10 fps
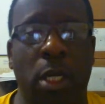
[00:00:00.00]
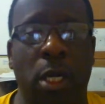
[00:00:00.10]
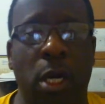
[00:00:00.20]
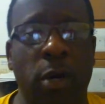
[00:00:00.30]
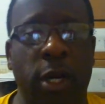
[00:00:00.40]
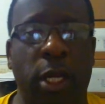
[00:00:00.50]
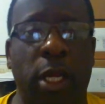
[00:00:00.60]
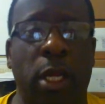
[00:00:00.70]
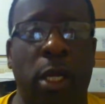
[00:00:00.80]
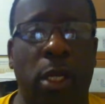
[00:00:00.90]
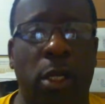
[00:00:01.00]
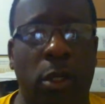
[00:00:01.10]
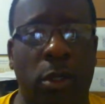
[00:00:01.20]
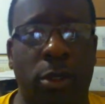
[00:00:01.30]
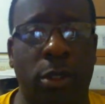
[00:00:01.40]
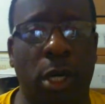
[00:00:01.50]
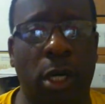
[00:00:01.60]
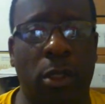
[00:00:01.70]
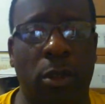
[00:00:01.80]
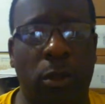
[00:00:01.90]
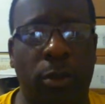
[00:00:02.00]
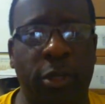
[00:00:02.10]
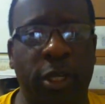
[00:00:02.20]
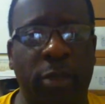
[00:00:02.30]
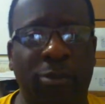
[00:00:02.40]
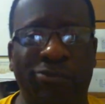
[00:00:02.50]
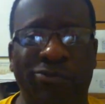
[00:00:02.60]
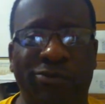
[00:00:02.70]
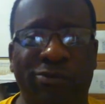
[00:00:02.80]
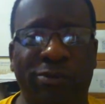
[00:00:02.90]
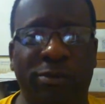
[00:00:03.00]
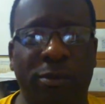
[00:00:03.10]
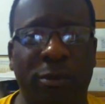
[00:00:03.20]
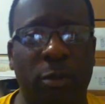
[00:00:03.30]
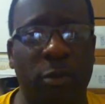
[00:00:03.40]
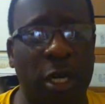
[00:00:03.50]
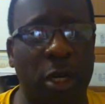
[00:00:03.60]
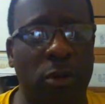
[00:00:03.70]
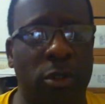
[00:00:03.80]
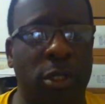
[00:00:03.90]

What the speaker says: All right, they're going to talk a little bit about,